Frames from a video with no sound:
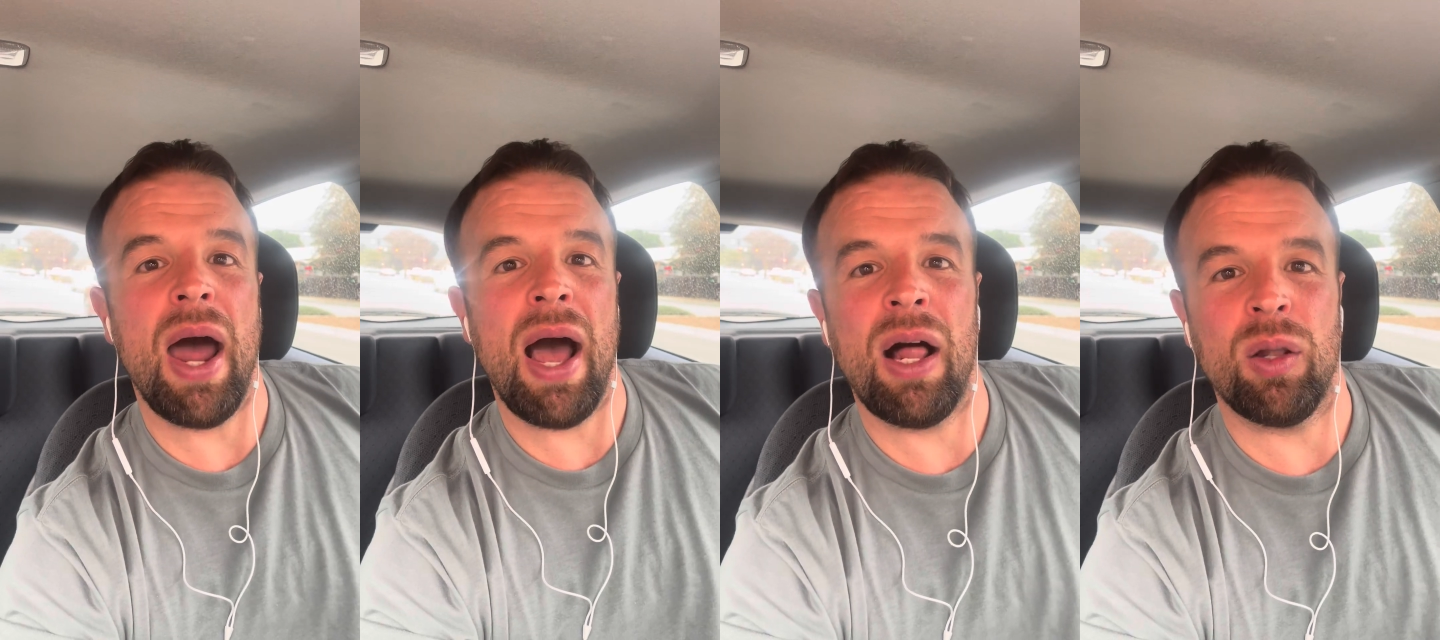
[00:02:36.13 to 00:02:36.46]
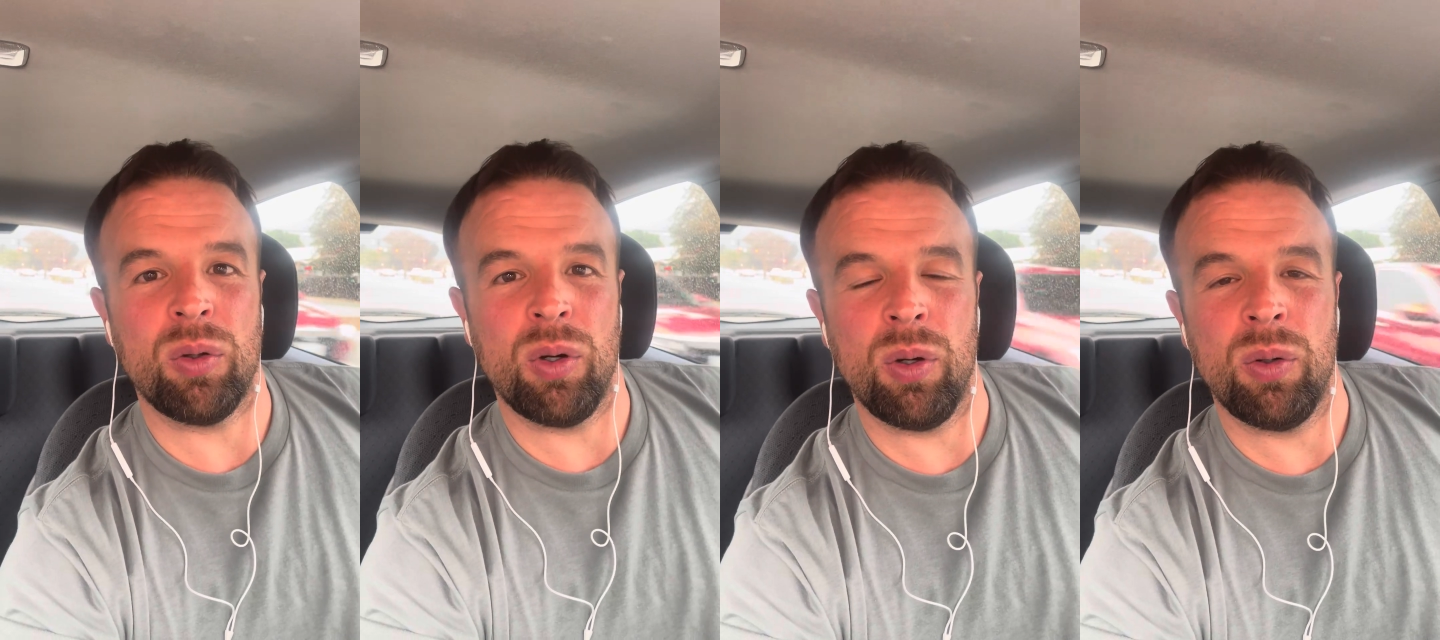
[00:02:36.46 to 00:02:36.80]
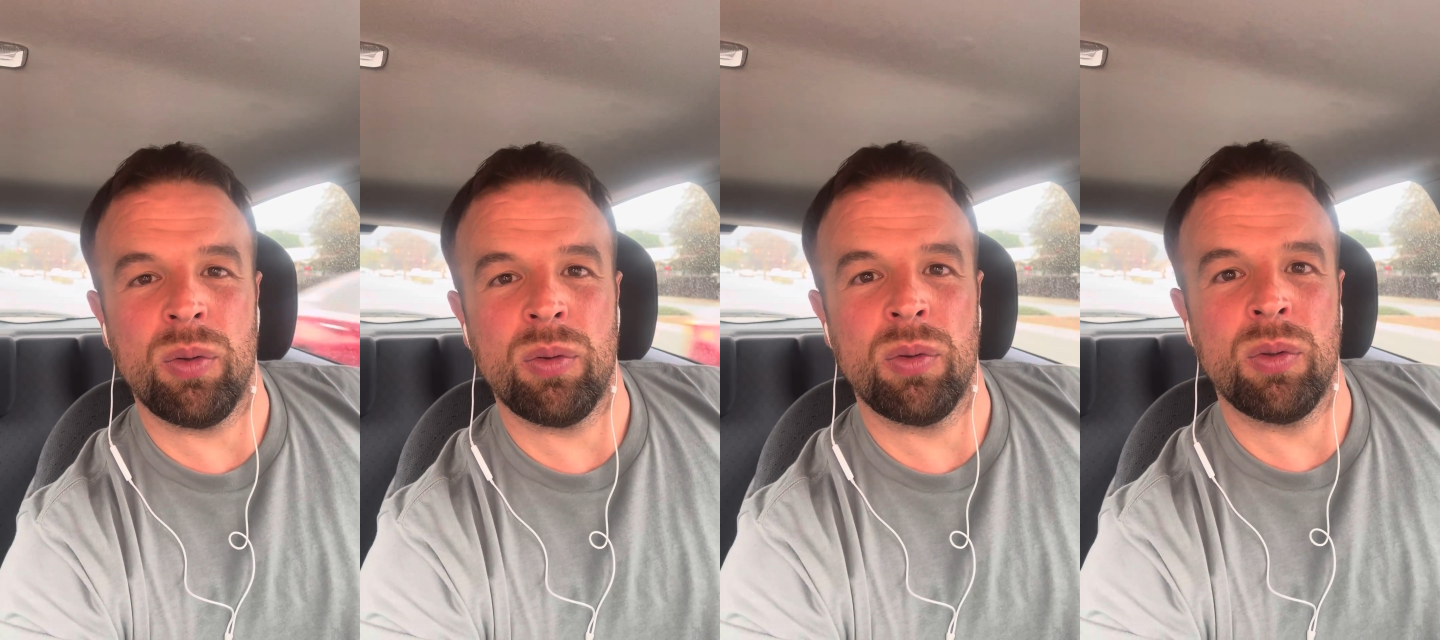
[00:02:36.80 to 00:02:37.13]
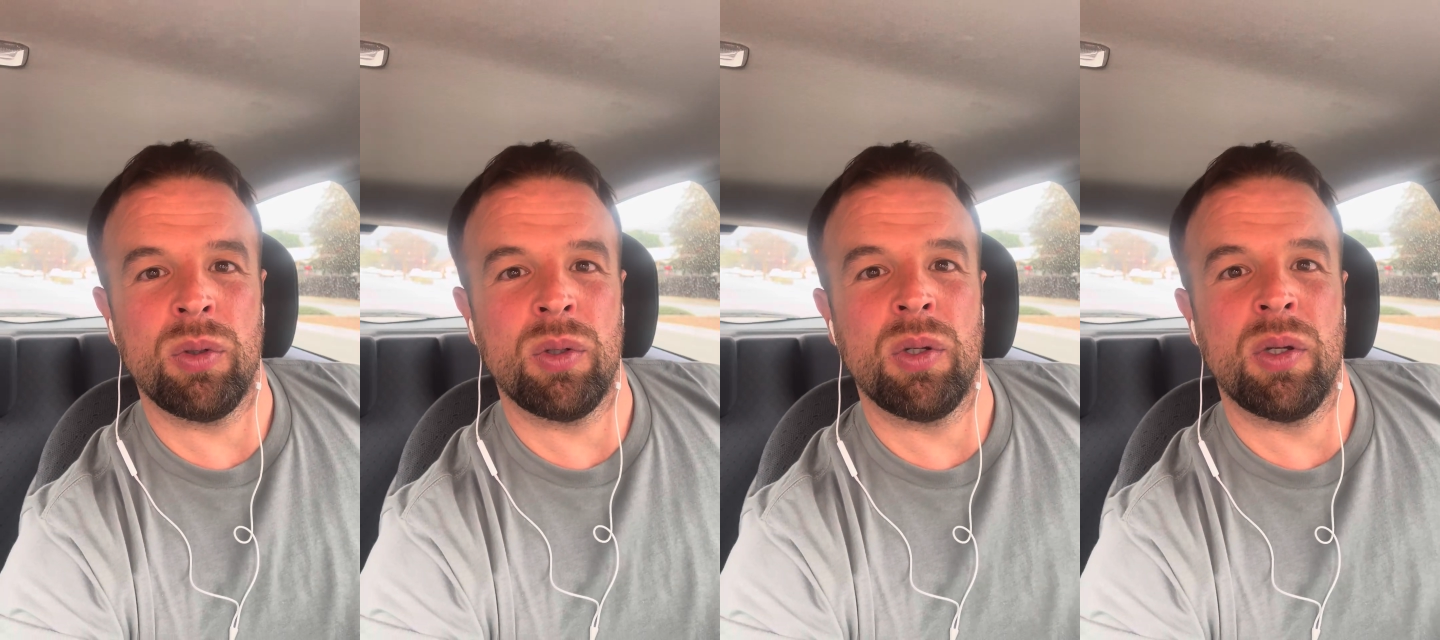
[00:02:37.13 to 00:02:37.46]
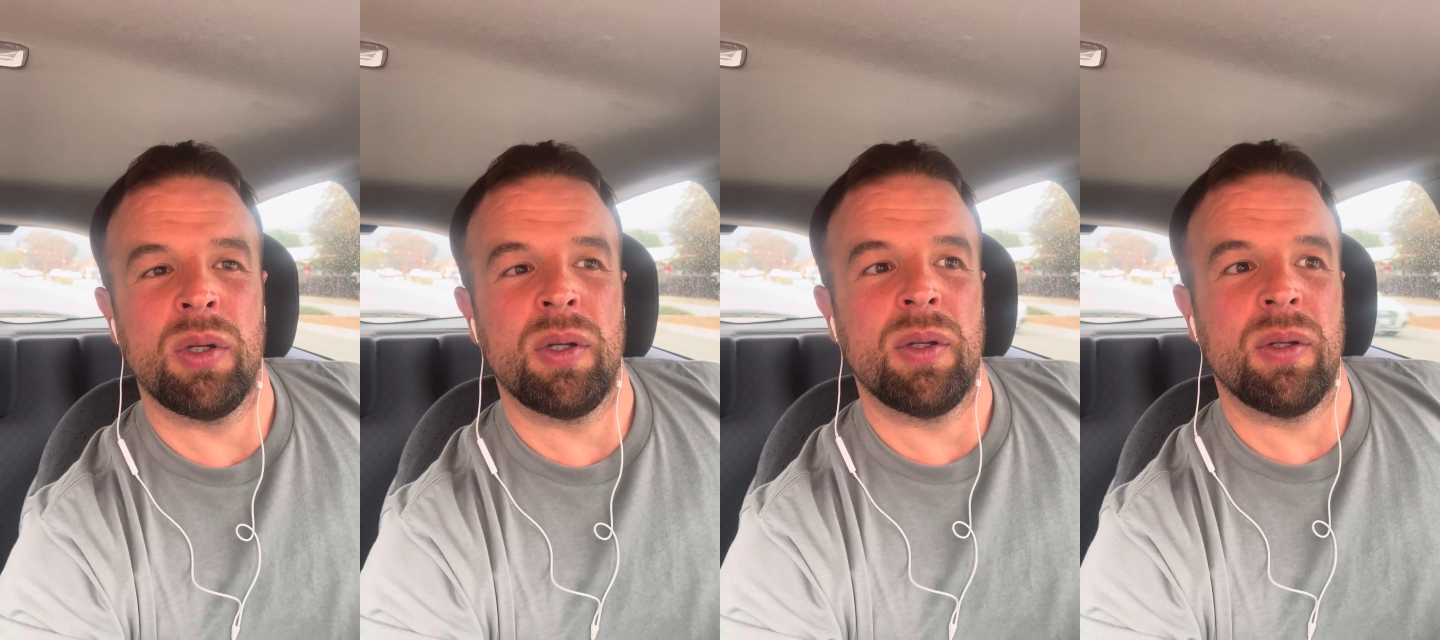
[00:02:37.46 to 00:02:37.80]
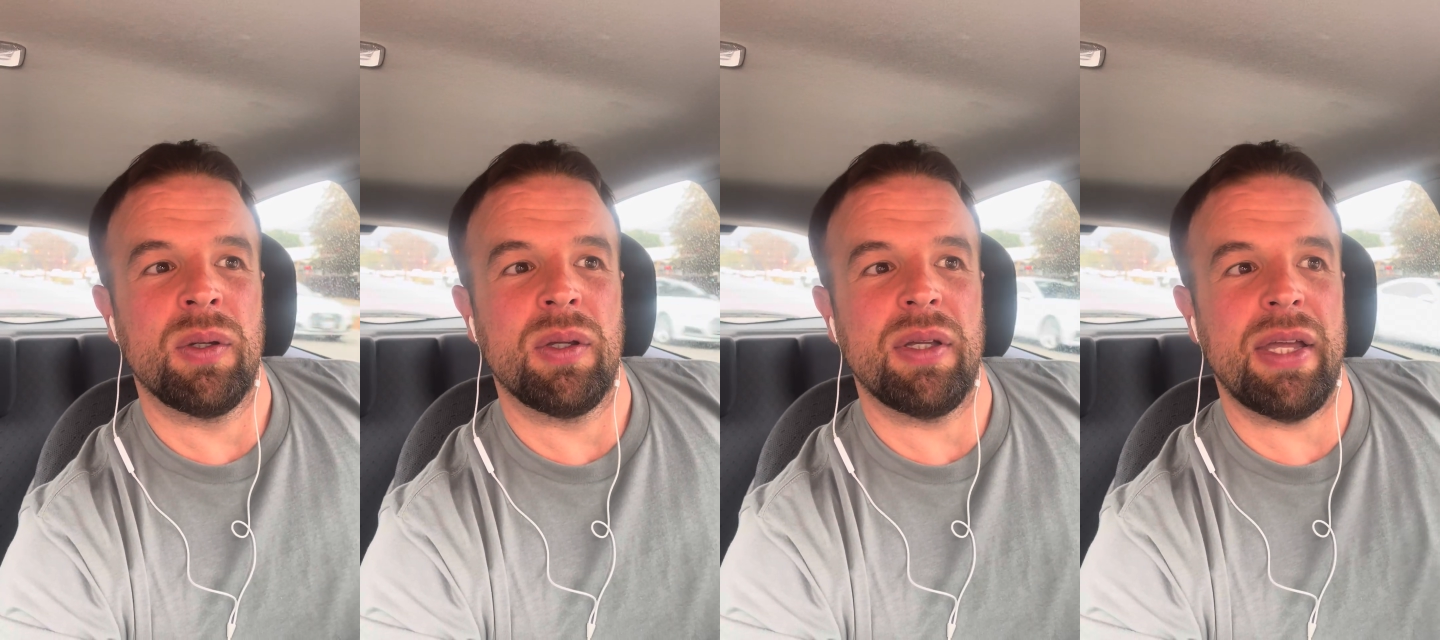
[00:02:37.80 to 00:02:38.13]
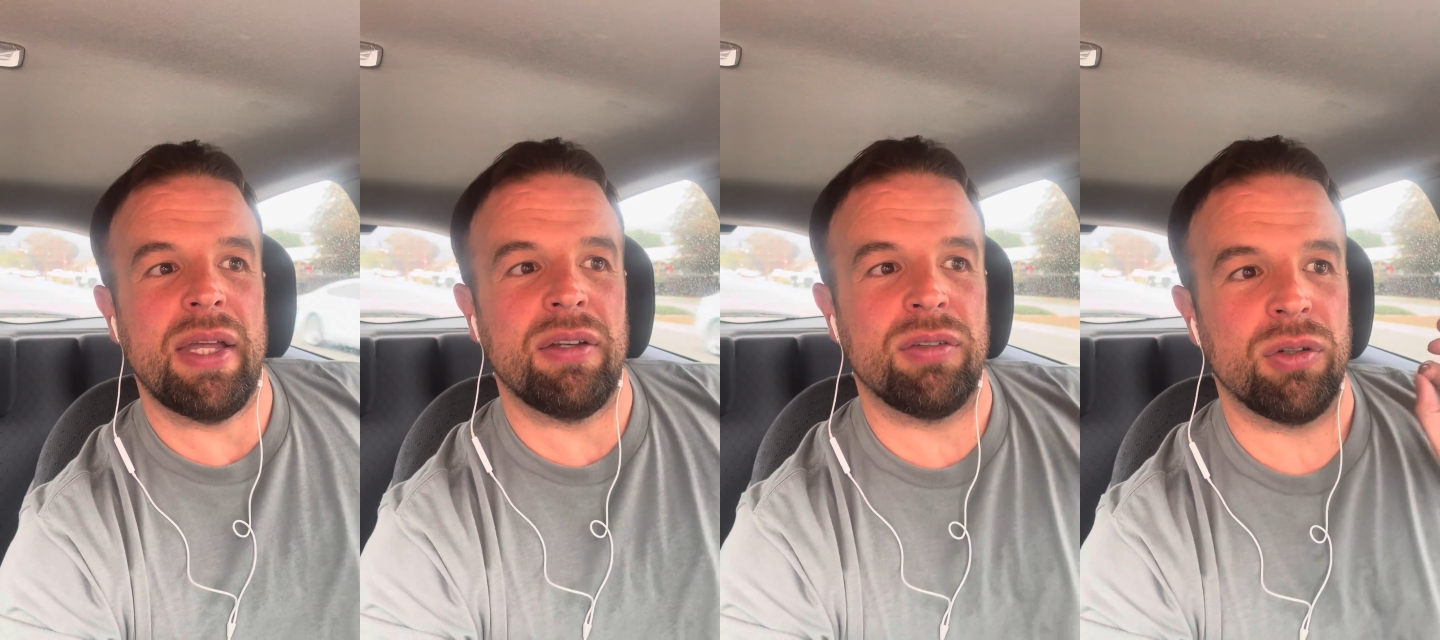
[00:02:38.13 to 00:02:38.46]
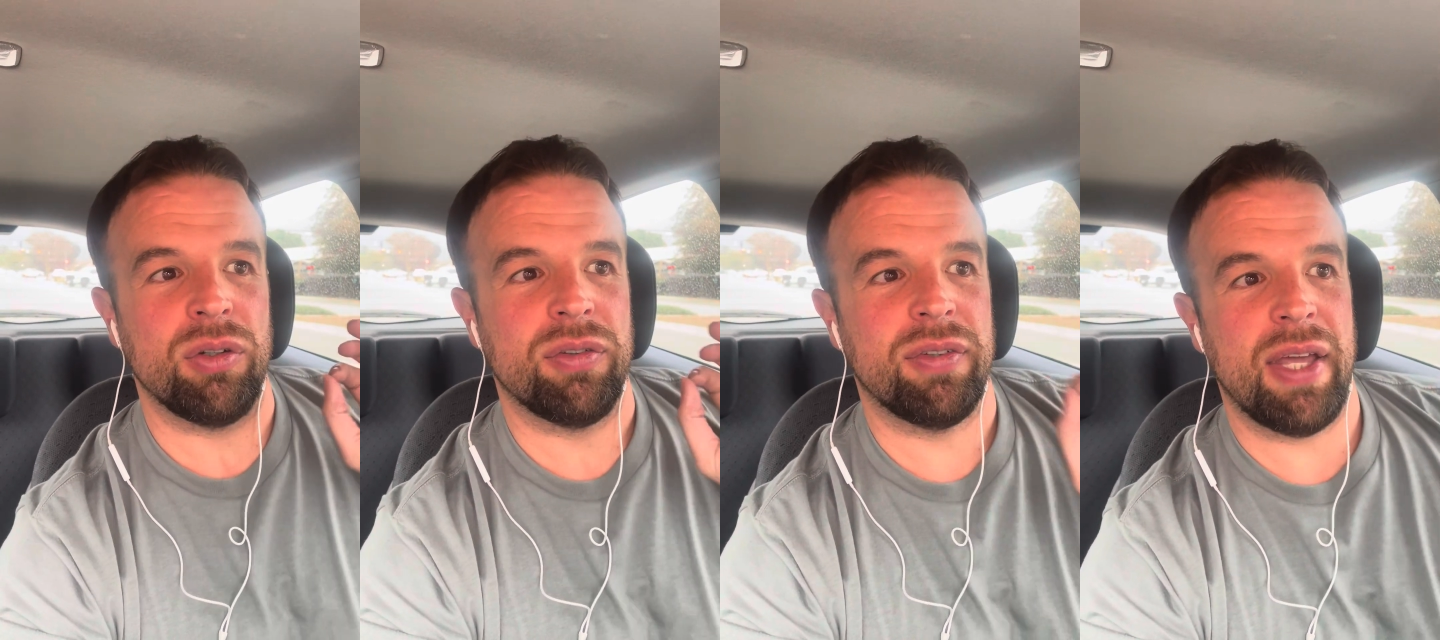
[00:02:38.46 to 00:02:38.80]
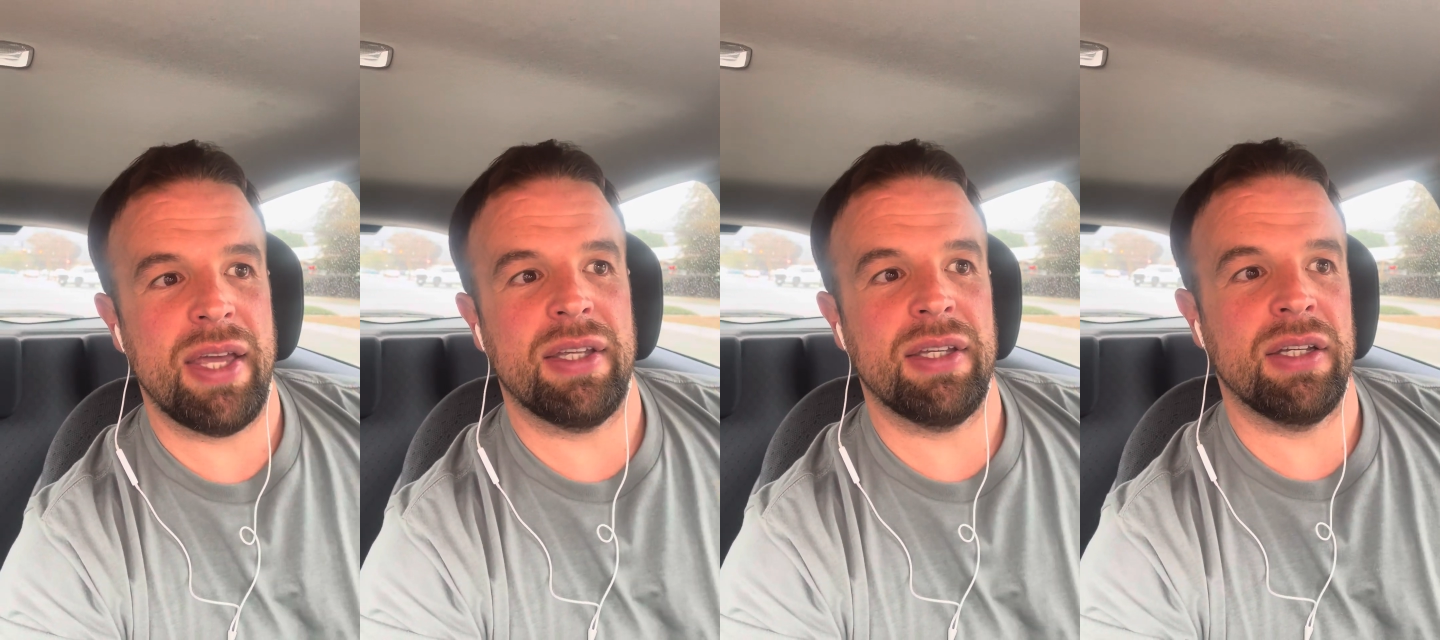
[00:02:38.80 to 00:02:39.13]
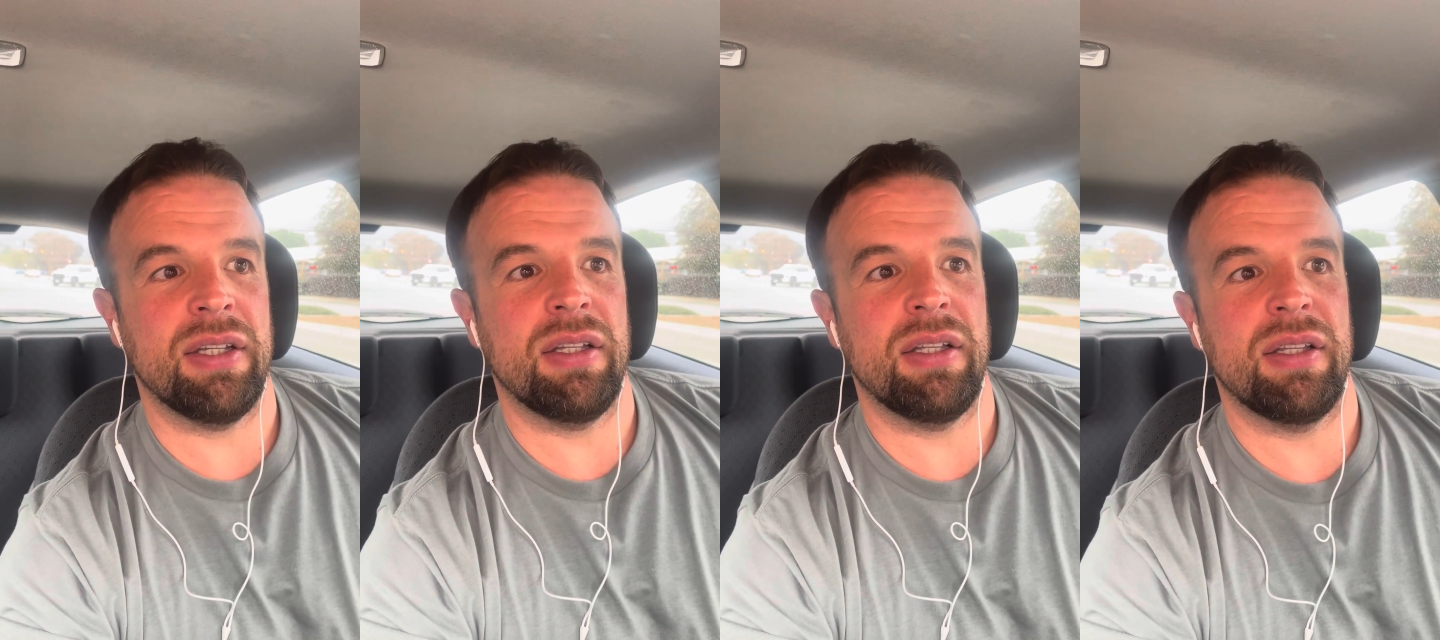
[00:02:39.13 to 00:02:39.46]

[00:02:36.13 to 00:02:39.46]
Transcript: algo. And so you're taking